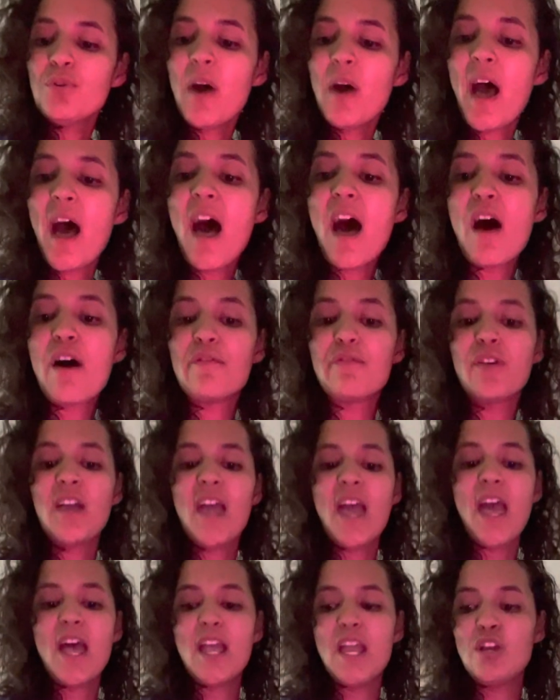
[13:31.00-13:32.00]
have
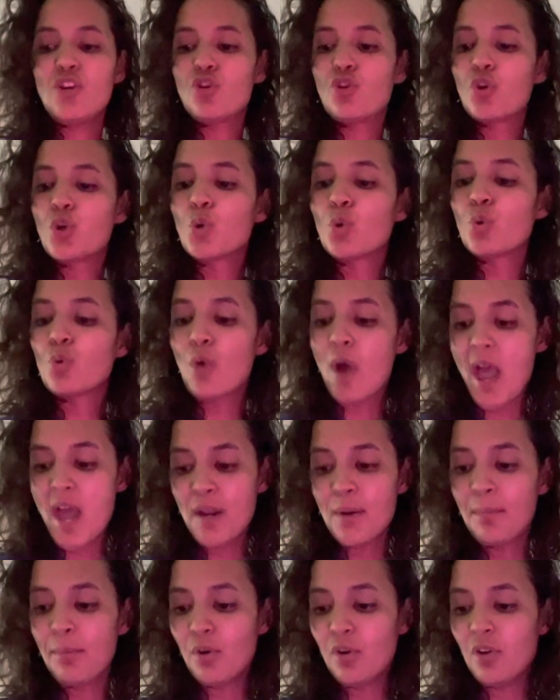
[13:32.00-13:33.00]

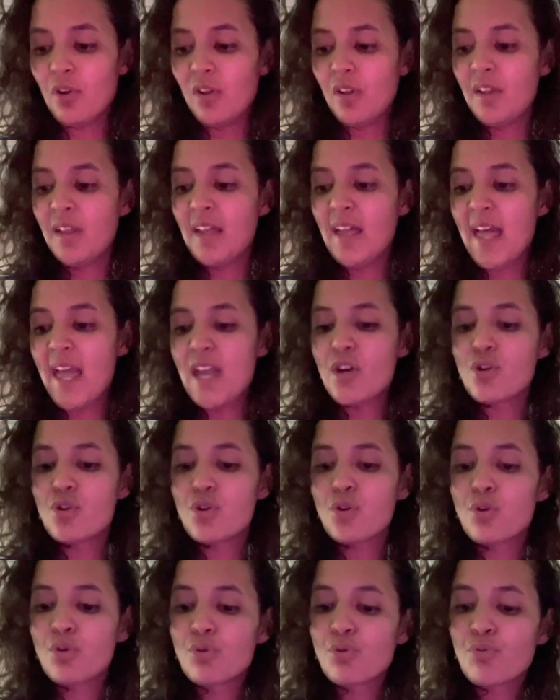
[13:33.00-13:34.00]
incredible
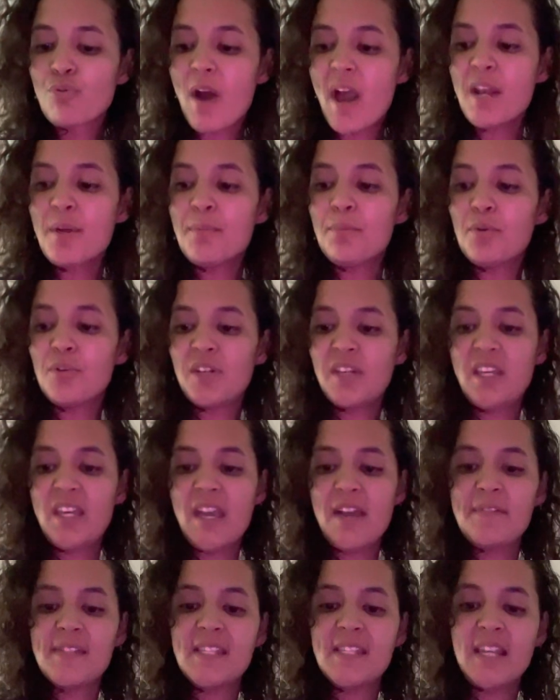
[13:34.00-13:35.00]

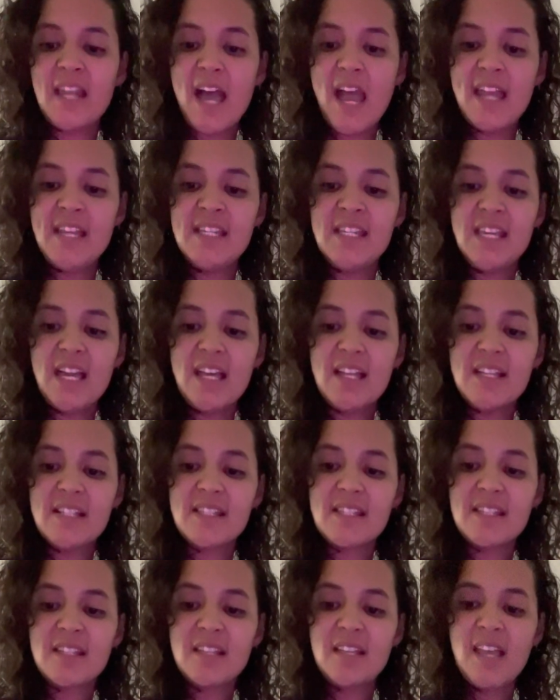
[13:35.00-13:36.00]
gifts and
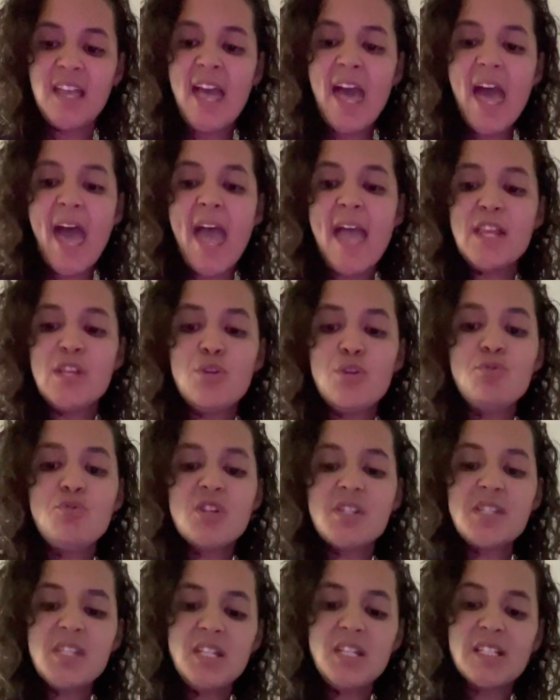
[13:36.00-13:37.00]
ideas. And you
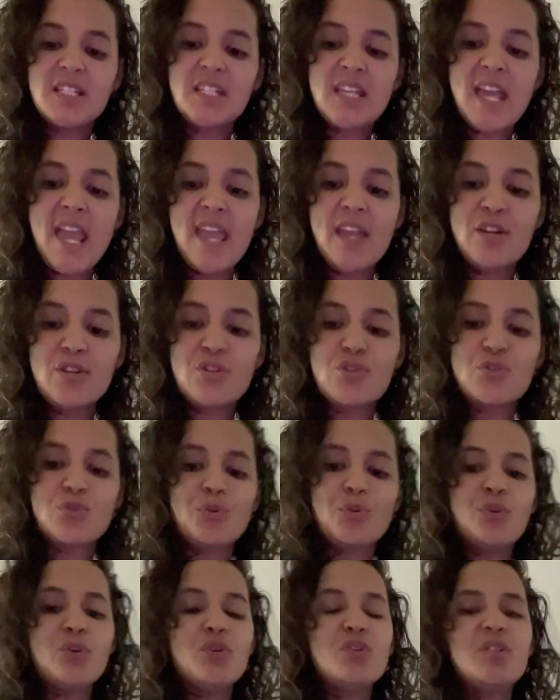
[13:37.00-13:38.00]
just need to take
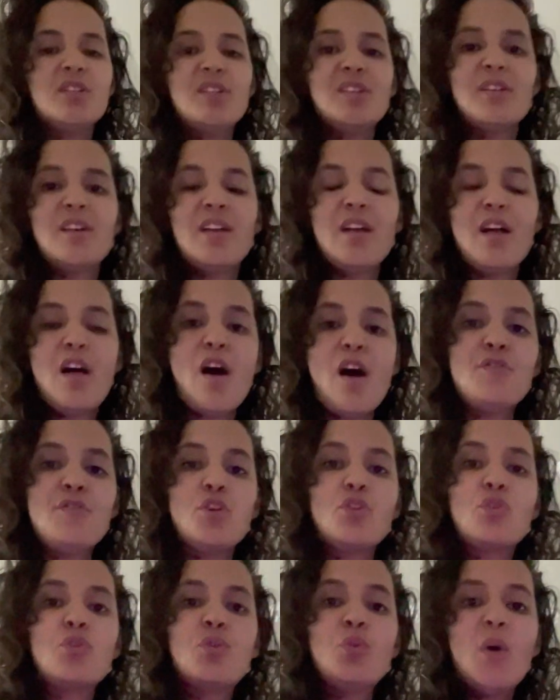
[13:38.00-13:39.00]
control of
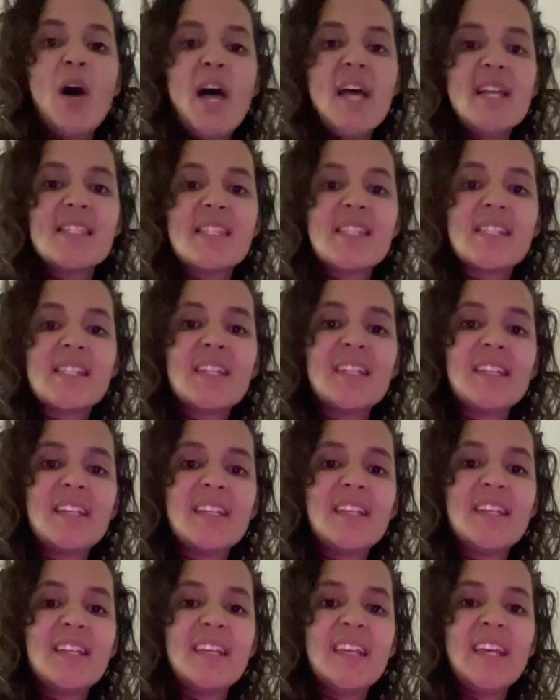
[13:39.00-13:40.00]
your quest
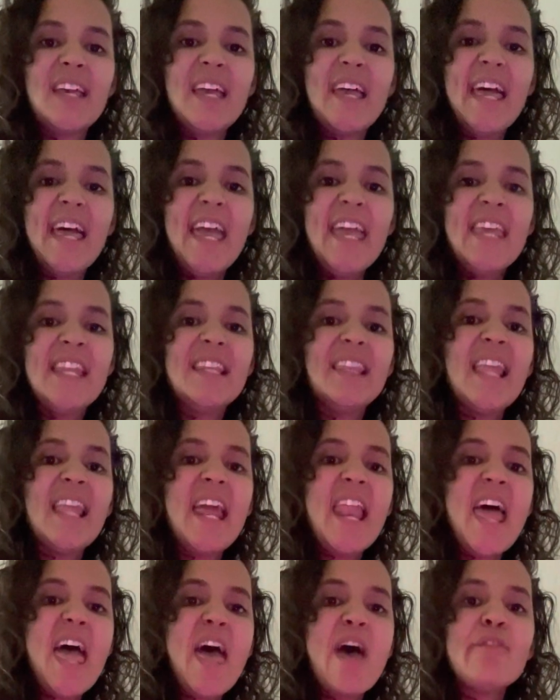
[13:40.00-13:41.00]
and
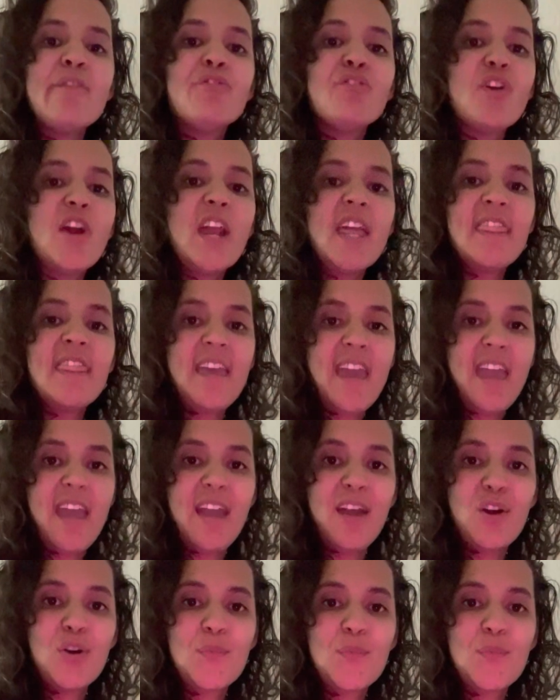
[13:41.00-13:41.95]
let everything